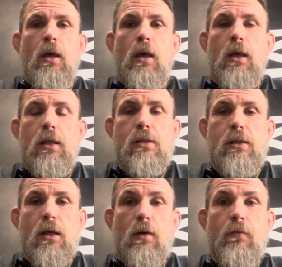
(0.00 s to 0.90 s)
is
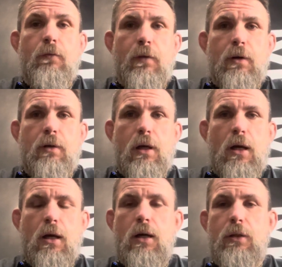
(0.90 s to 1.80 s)
a very
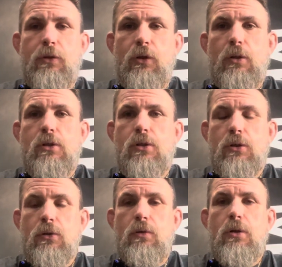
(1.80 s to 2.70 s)
hard thing to
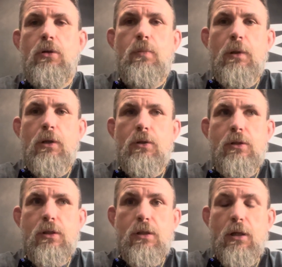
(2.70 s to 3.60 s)
do
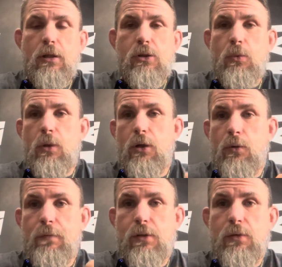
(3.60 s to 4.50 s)
because it takes away
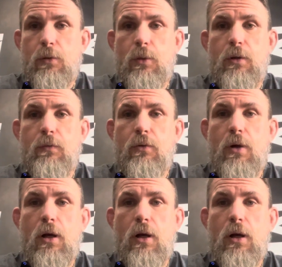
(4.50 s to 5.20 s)
obviously one of your